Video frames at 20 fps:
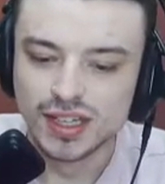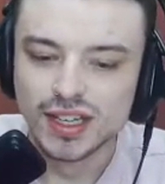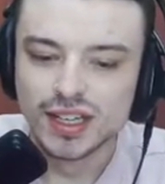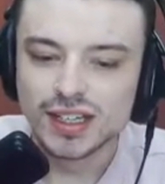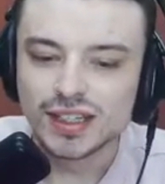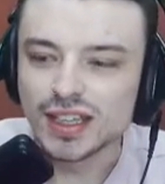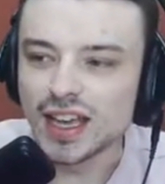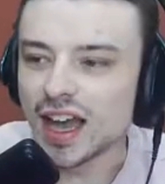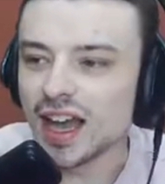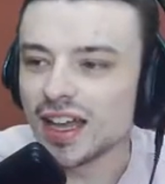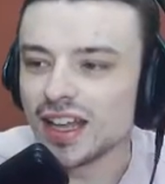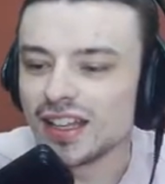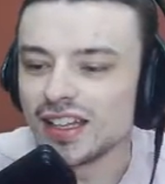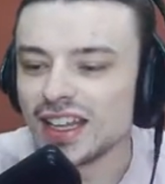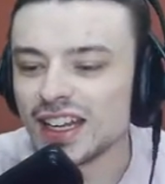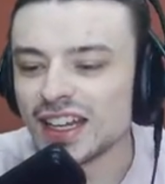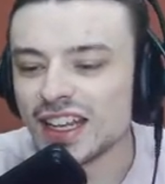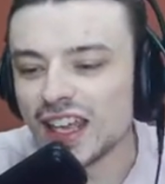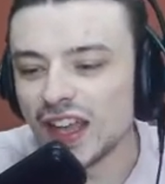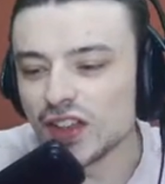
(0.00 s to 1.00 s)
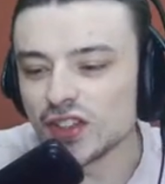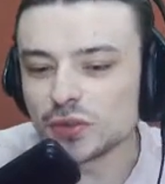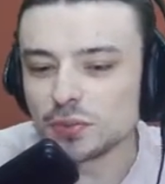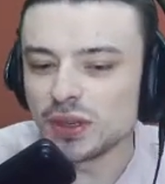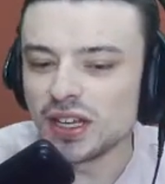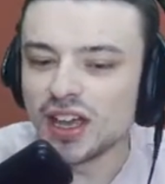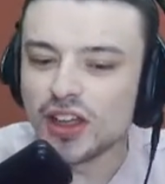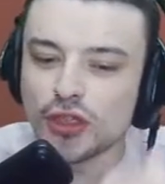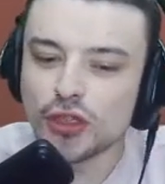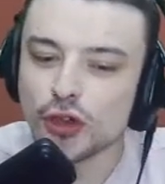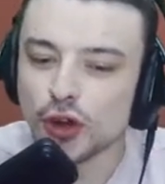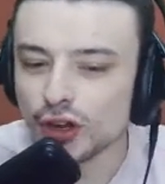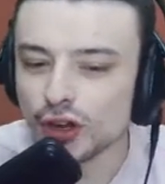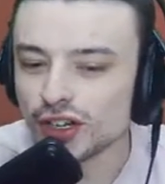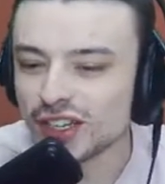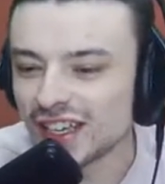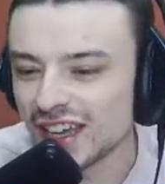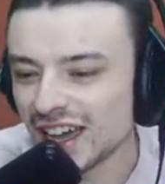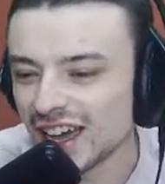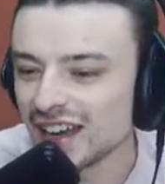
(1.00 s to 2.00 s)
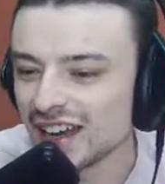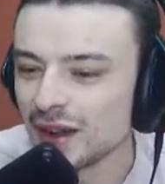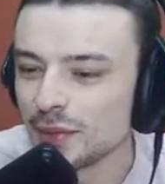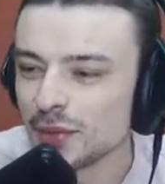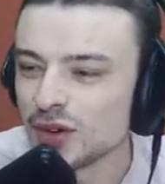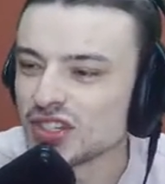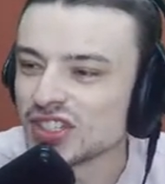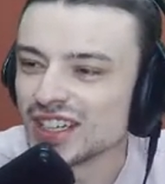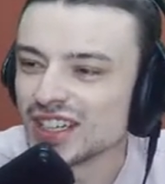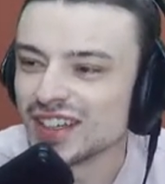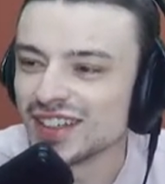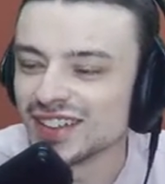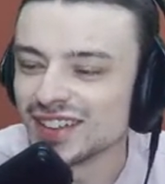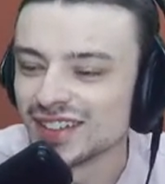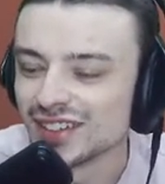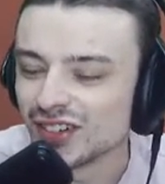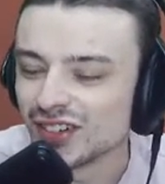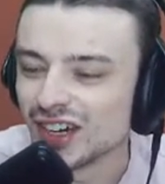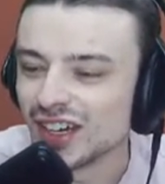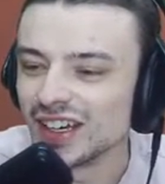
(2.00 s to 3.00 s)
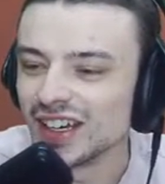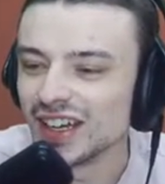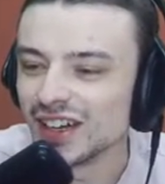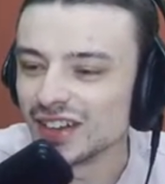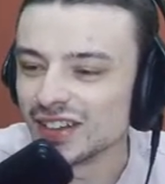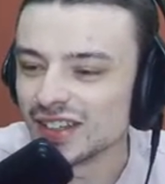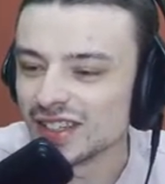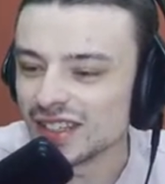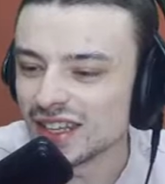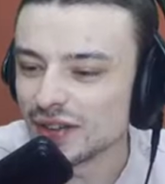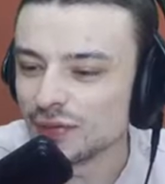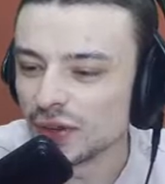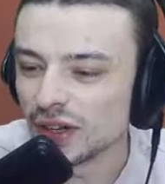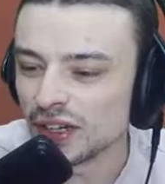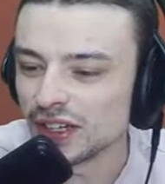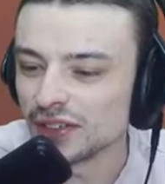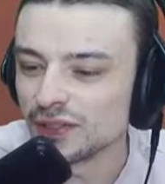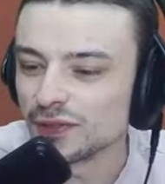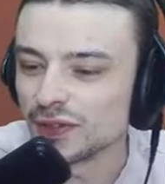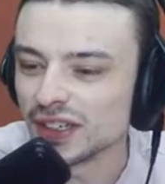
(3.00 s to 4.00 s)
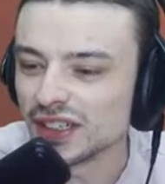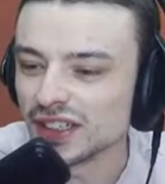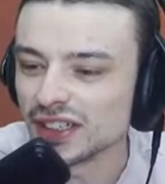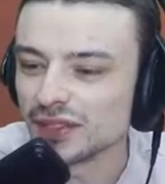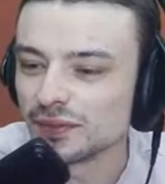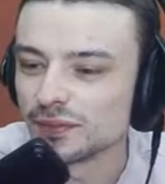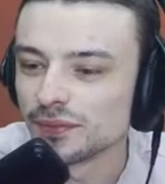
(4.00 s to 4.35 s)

Yeah, and it gives me a third cat, Emerson, right now. Isn't that fucking funny?